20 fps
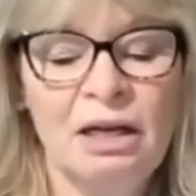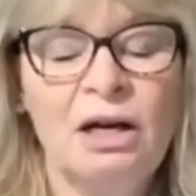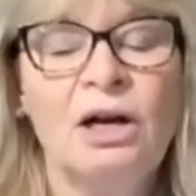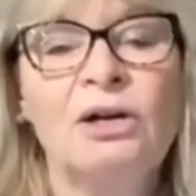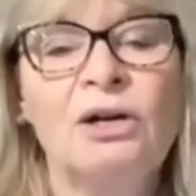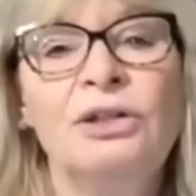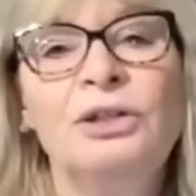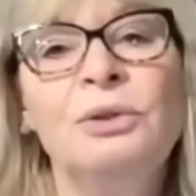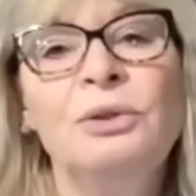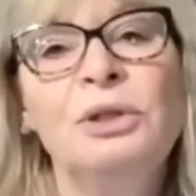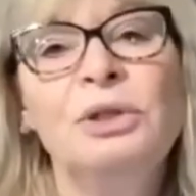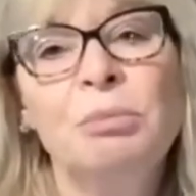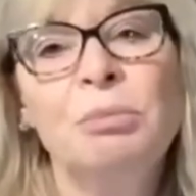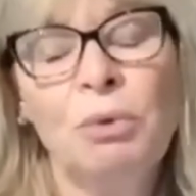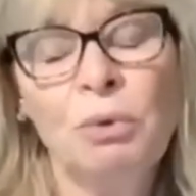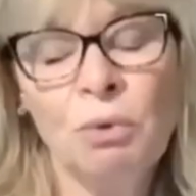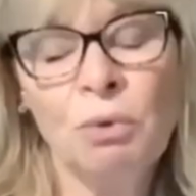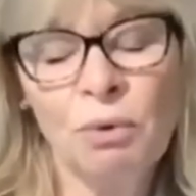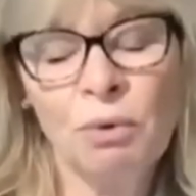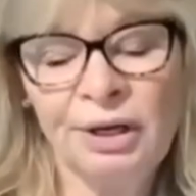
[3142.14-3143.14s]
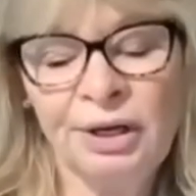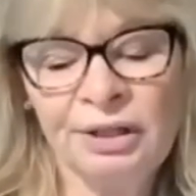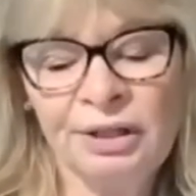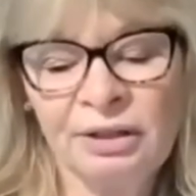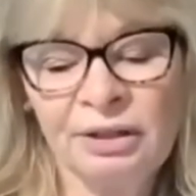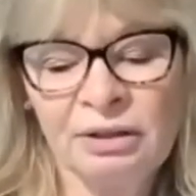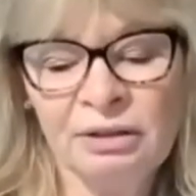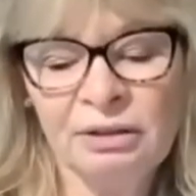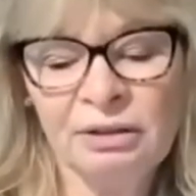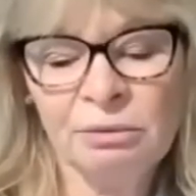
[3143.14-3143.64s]
Are you at a
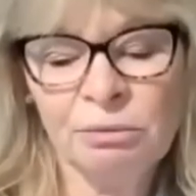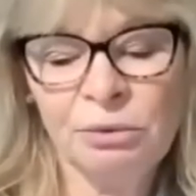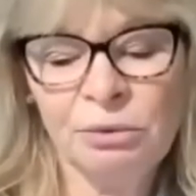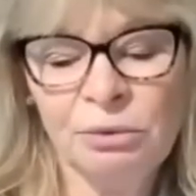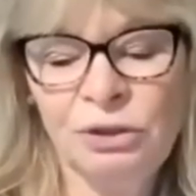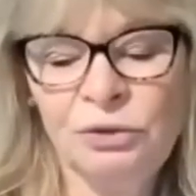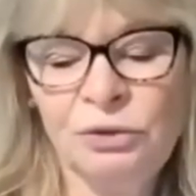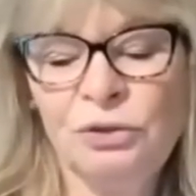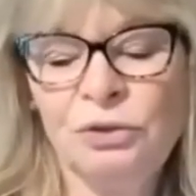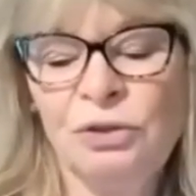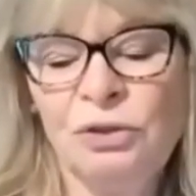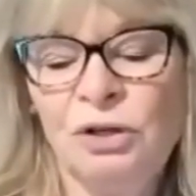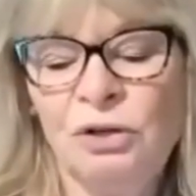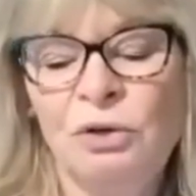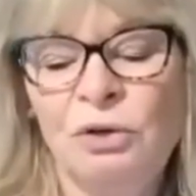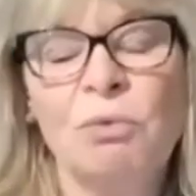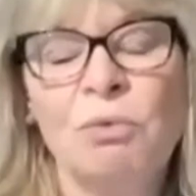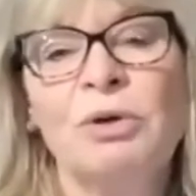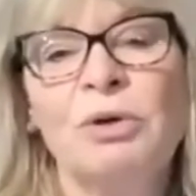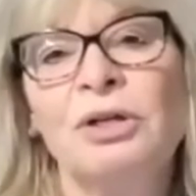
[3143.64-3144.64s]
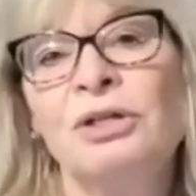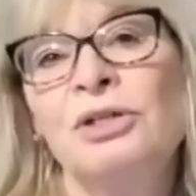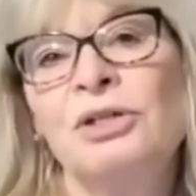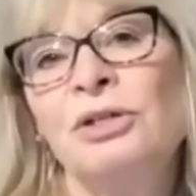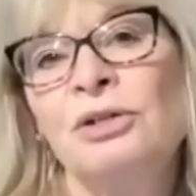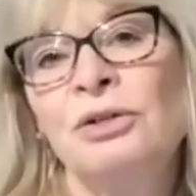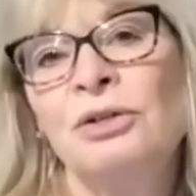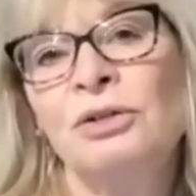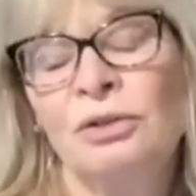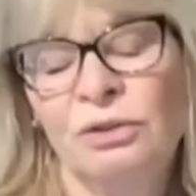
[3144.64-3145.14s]
point where you do not know where to
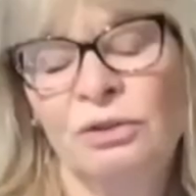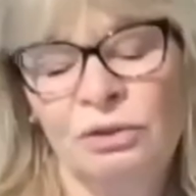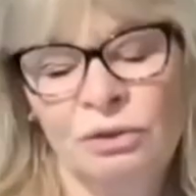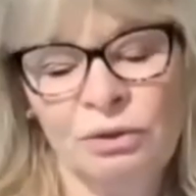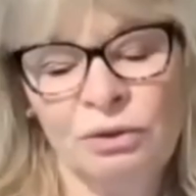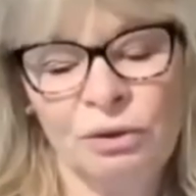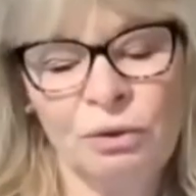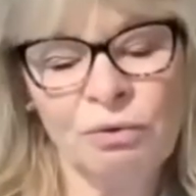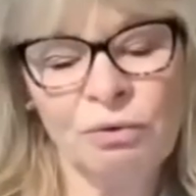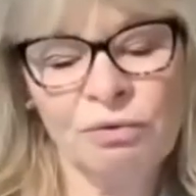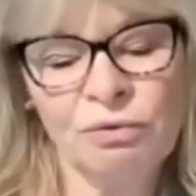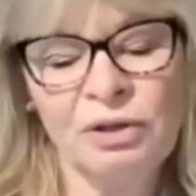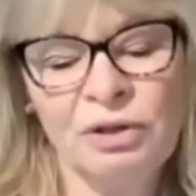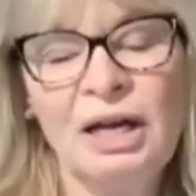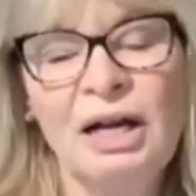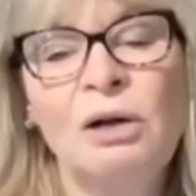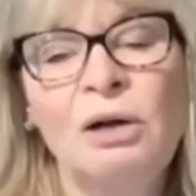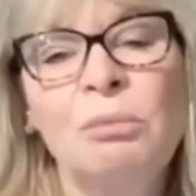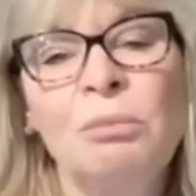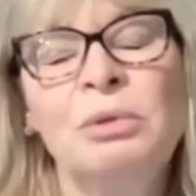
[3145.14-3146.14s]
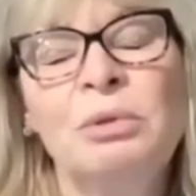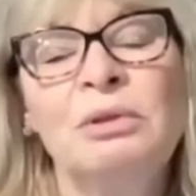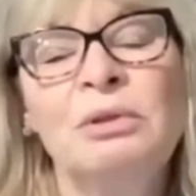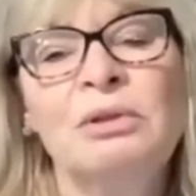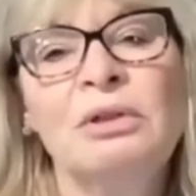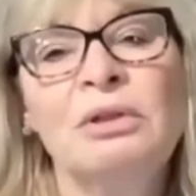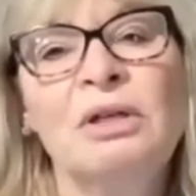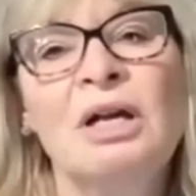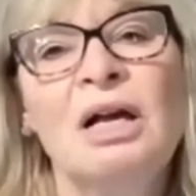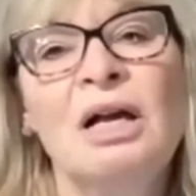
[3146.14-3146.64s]
turn or go for help?
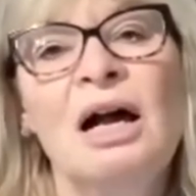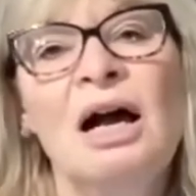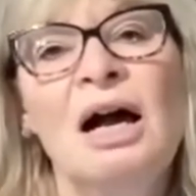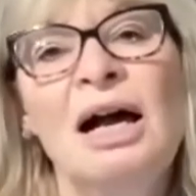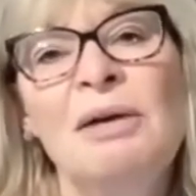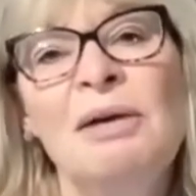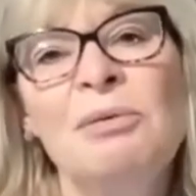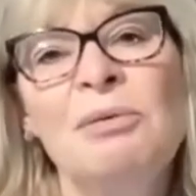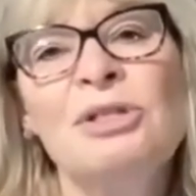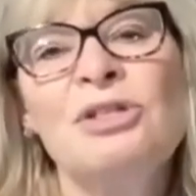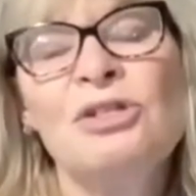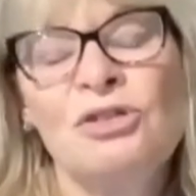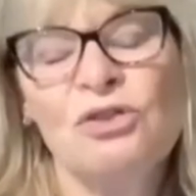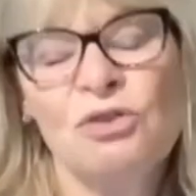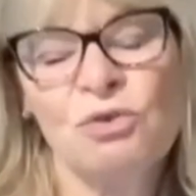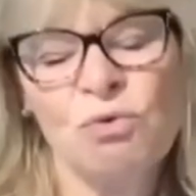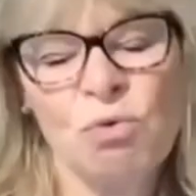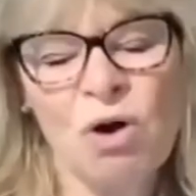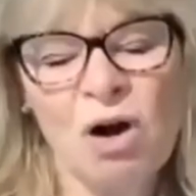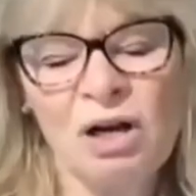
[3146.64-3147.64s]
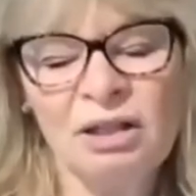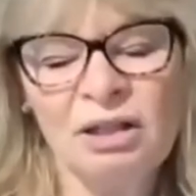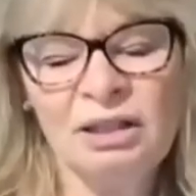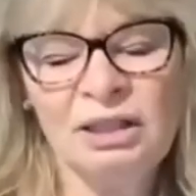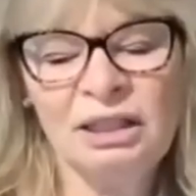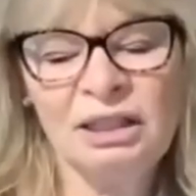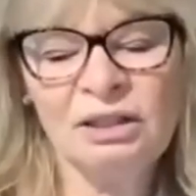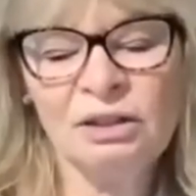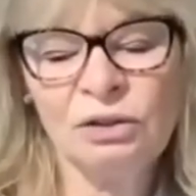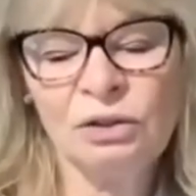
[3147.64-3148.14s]
I would
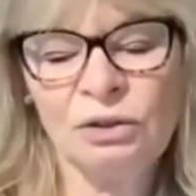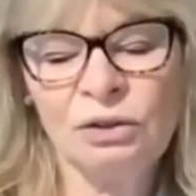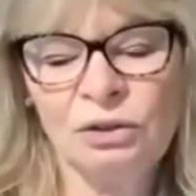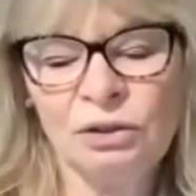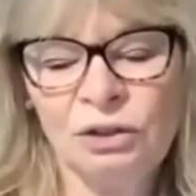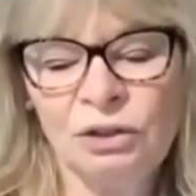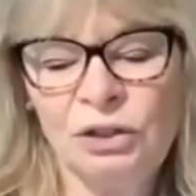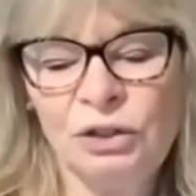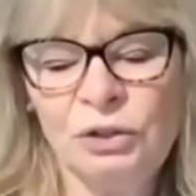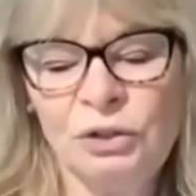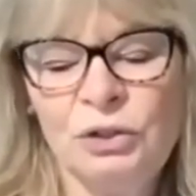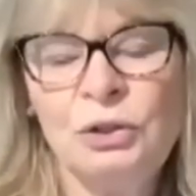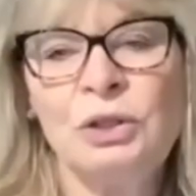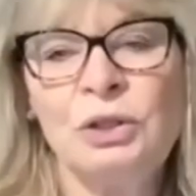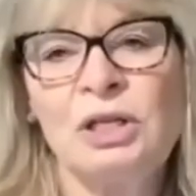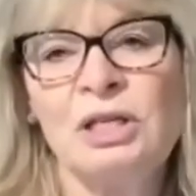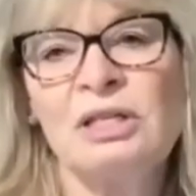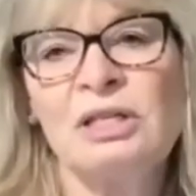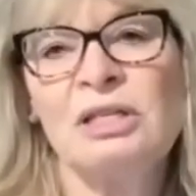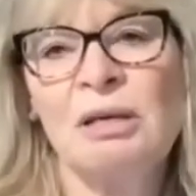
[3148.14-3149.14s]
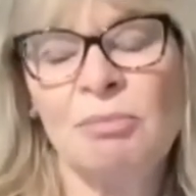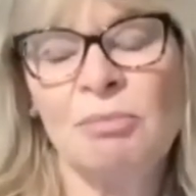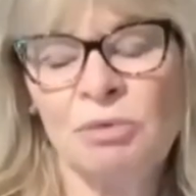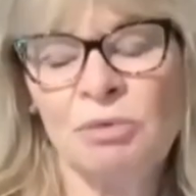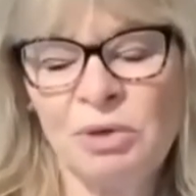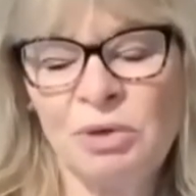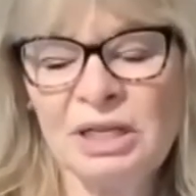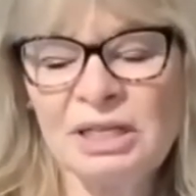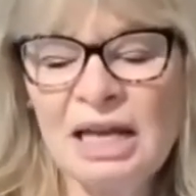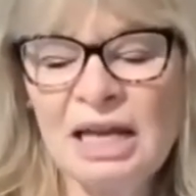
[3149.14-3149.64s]
strongly encourage you to accept
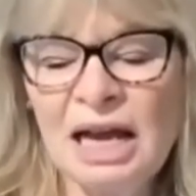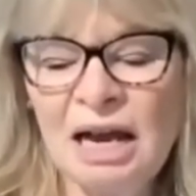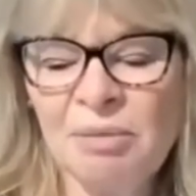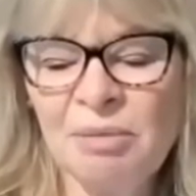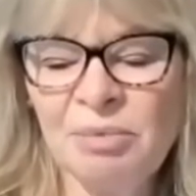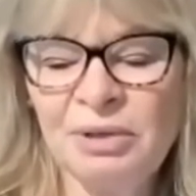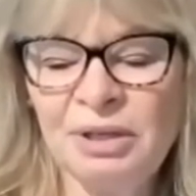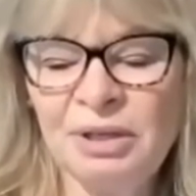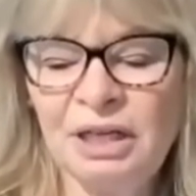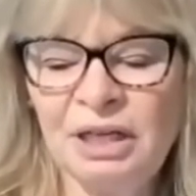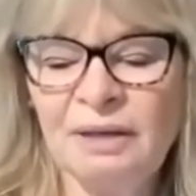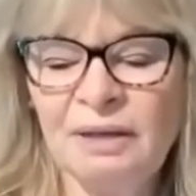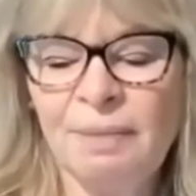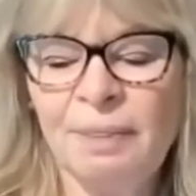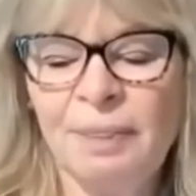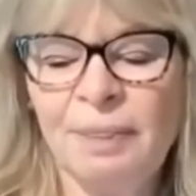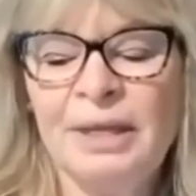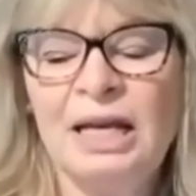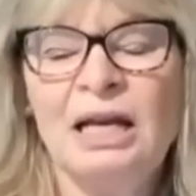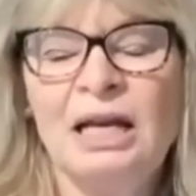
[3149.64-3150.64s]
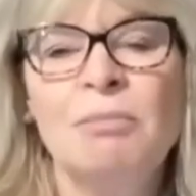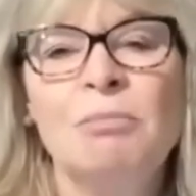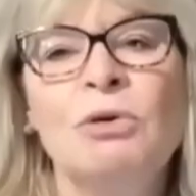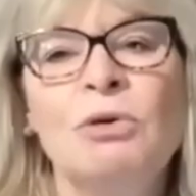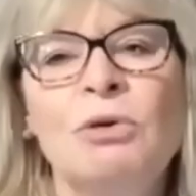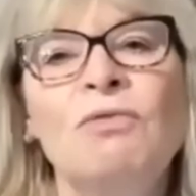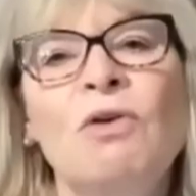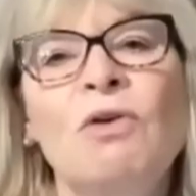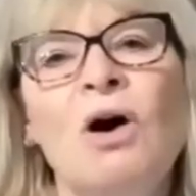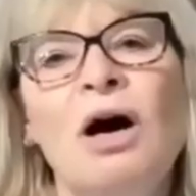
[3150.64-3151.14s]
what is happening,
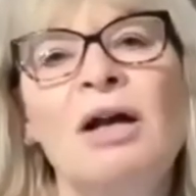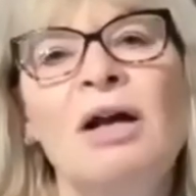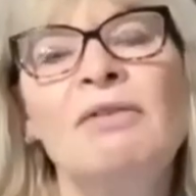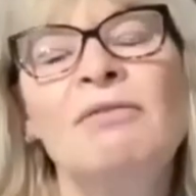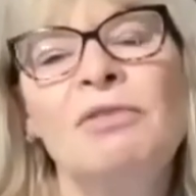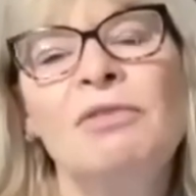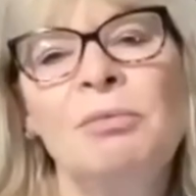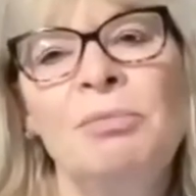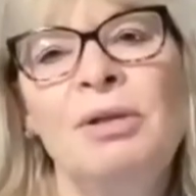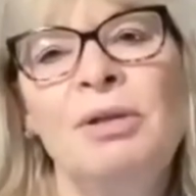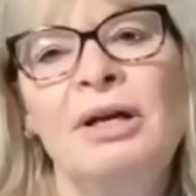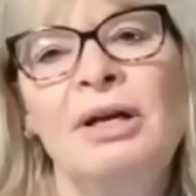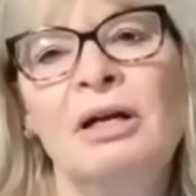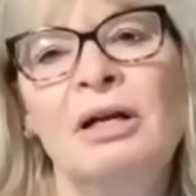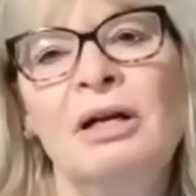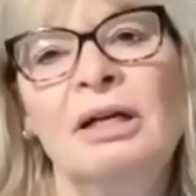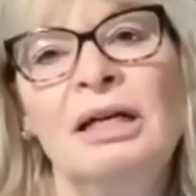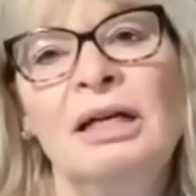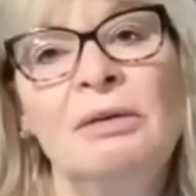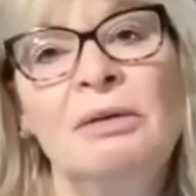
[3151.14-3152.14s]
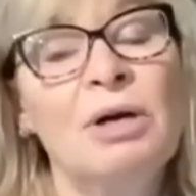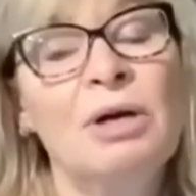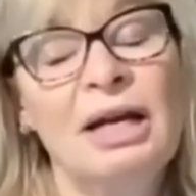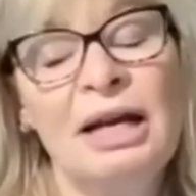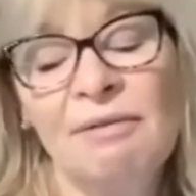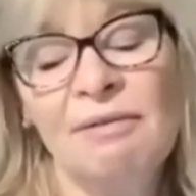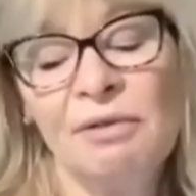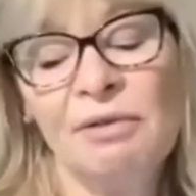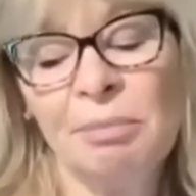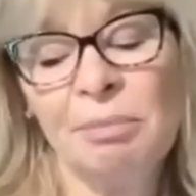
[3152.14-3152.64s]
move on from there in
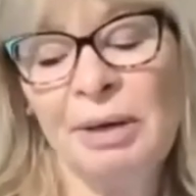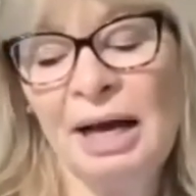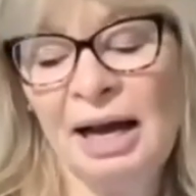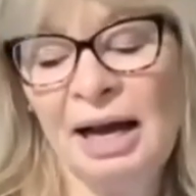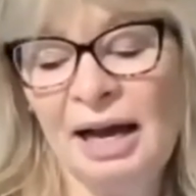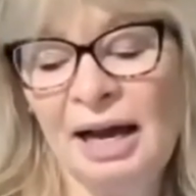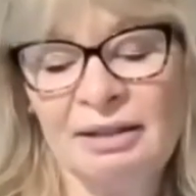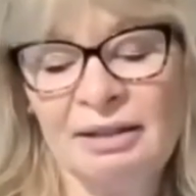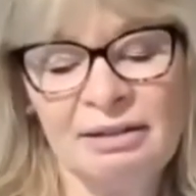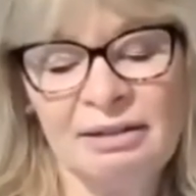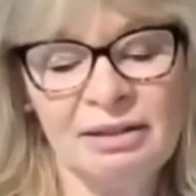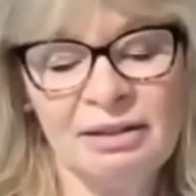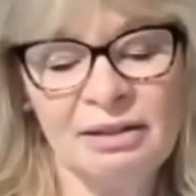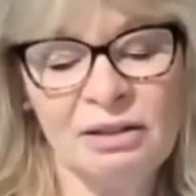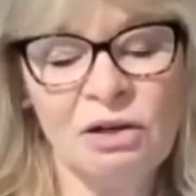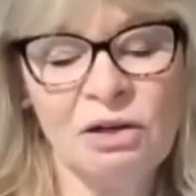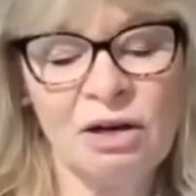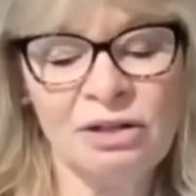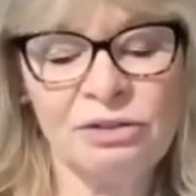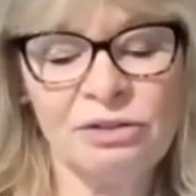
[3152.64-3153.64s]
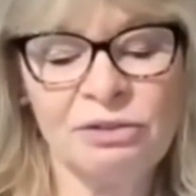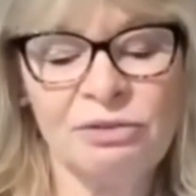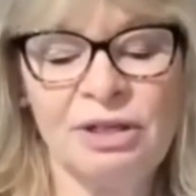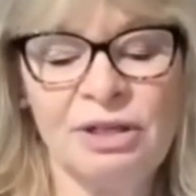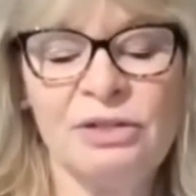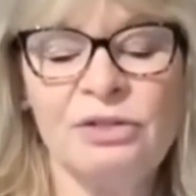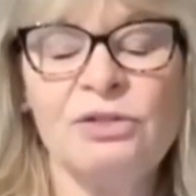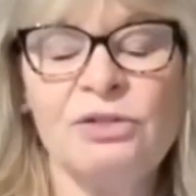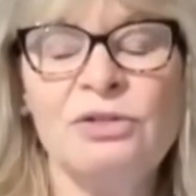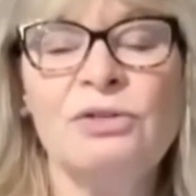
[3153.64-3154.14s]
whatever path God
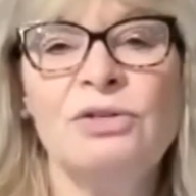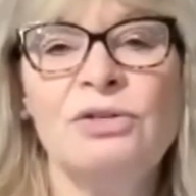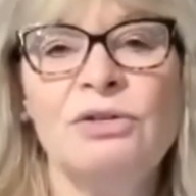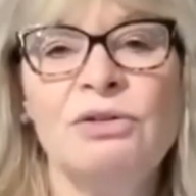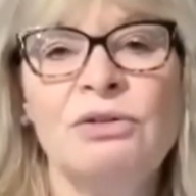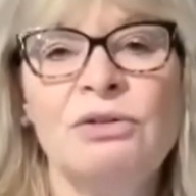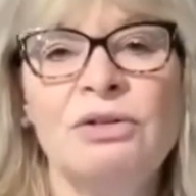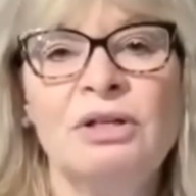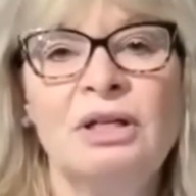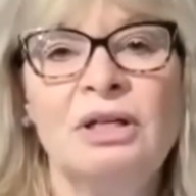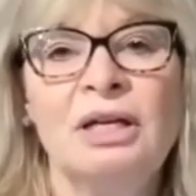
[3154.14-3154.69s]
directs you to,